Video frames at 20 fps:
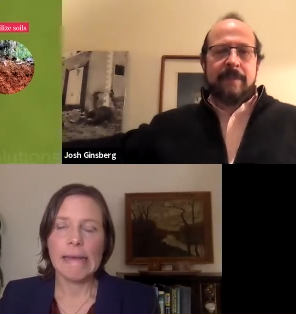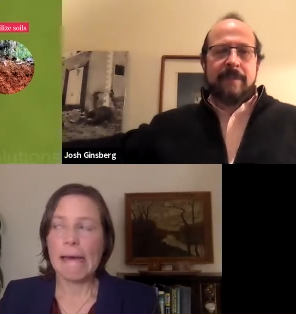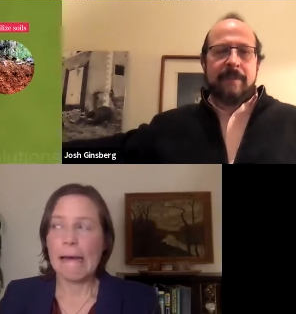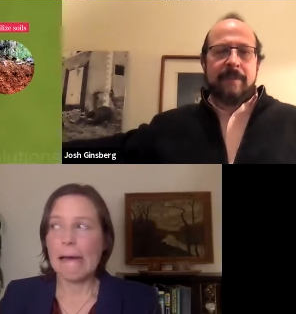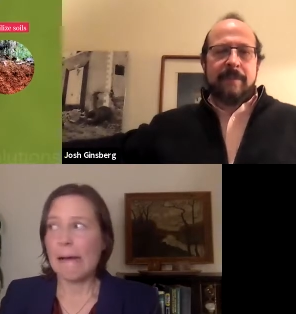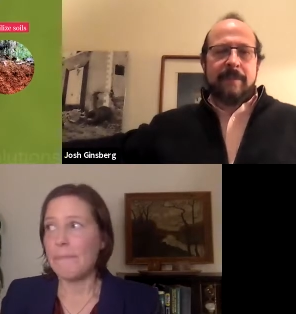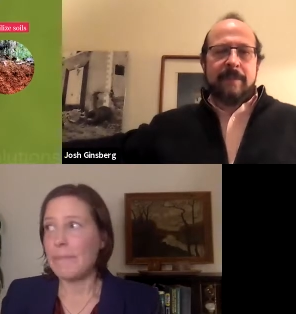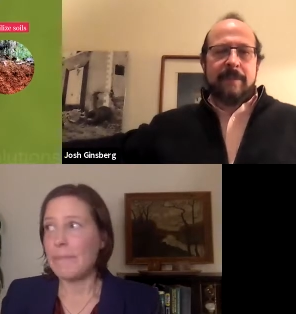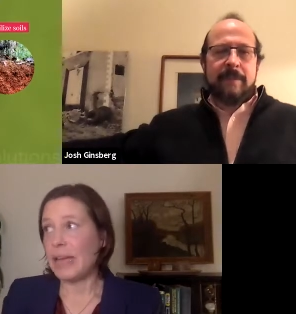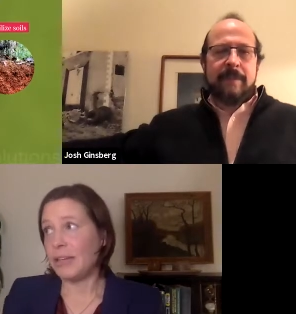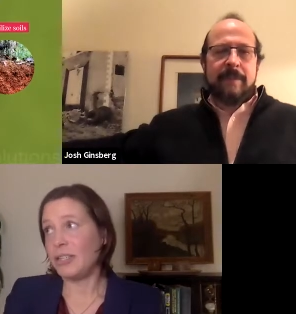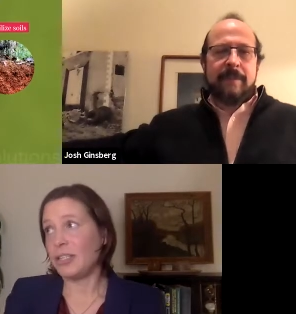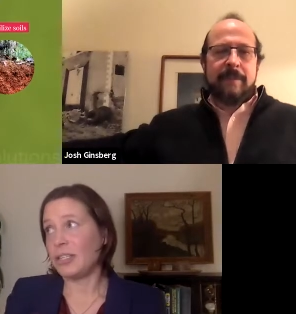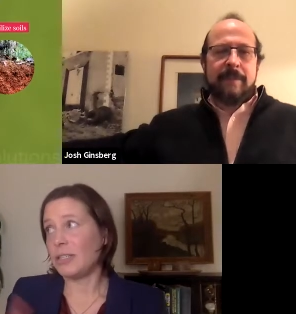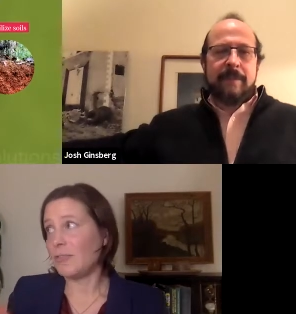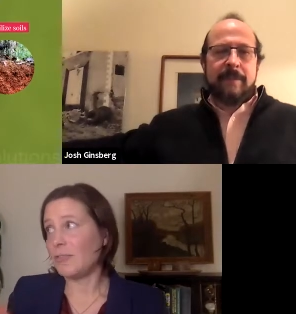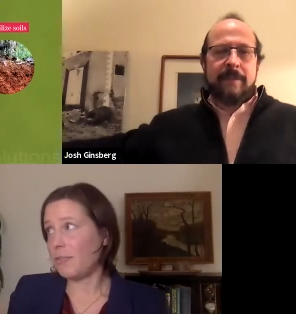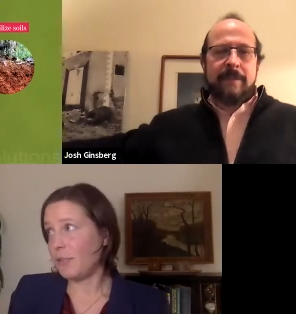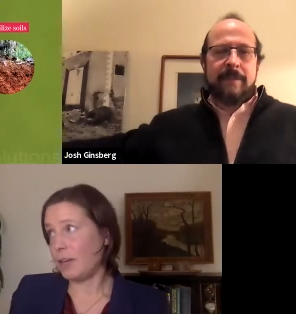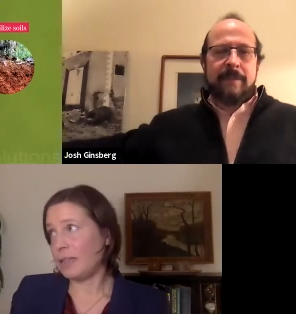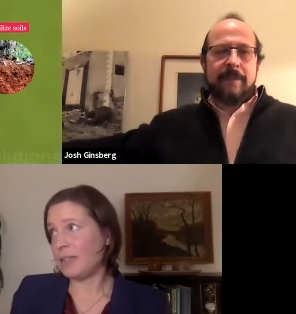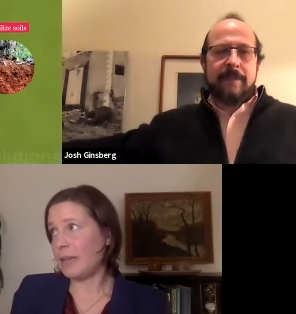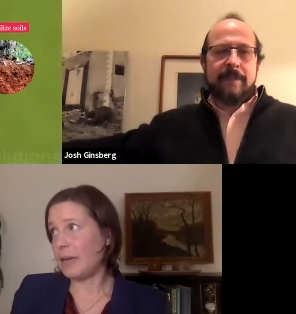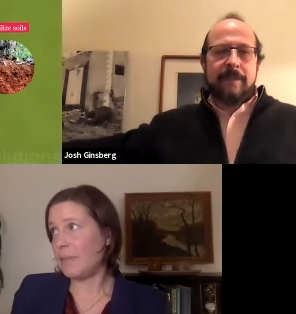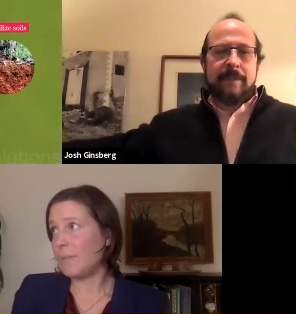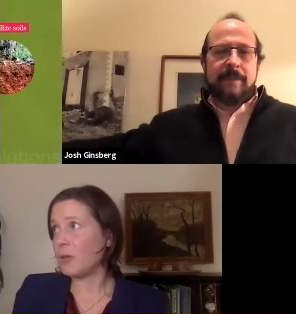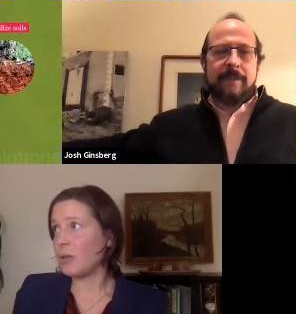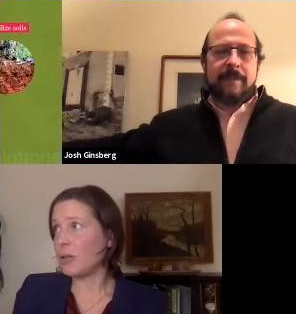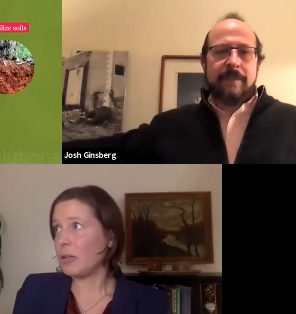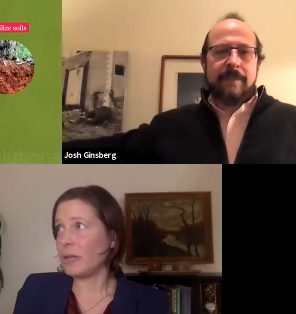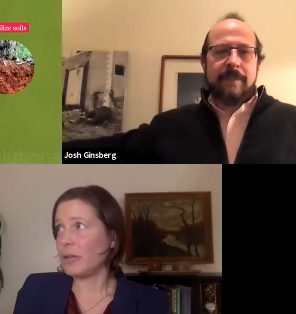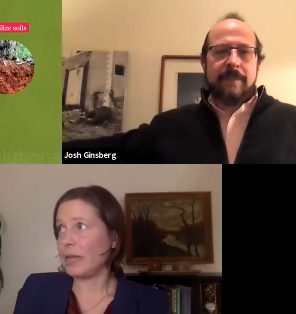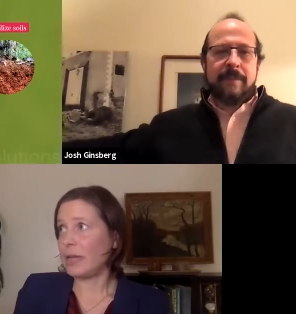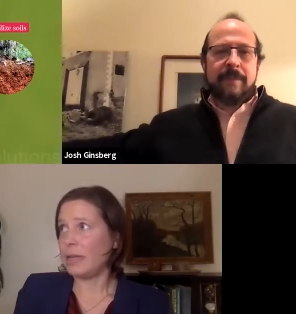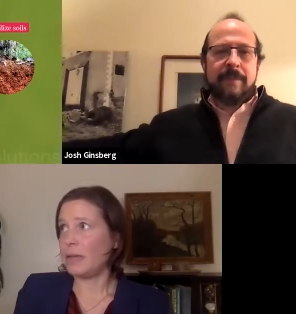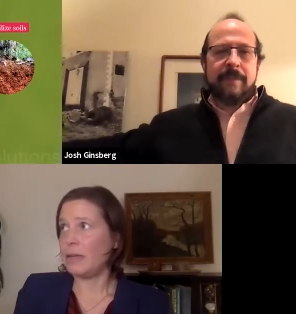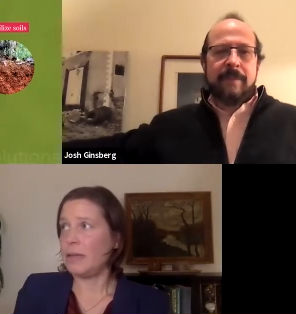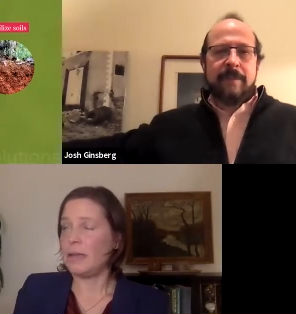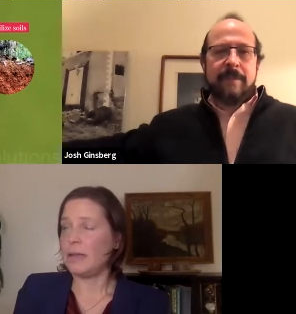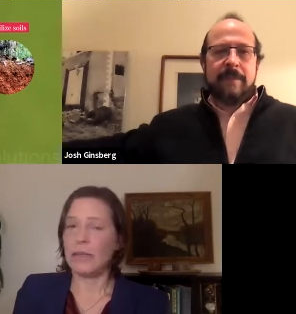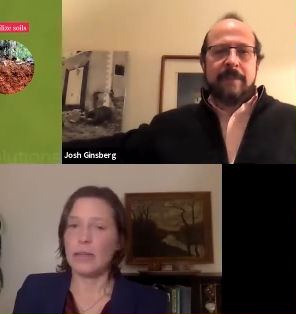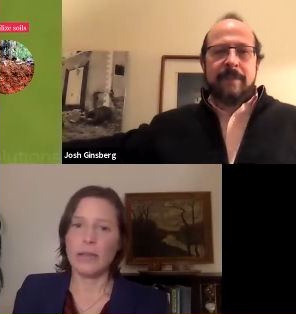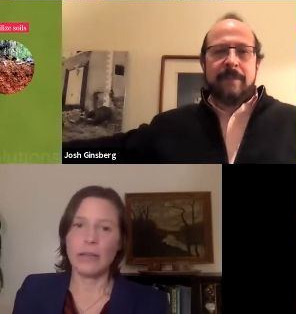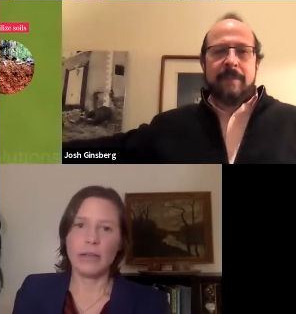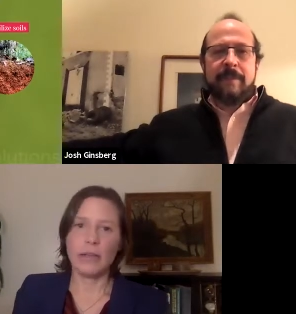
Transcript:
Speaker 1: Um, and just for example, in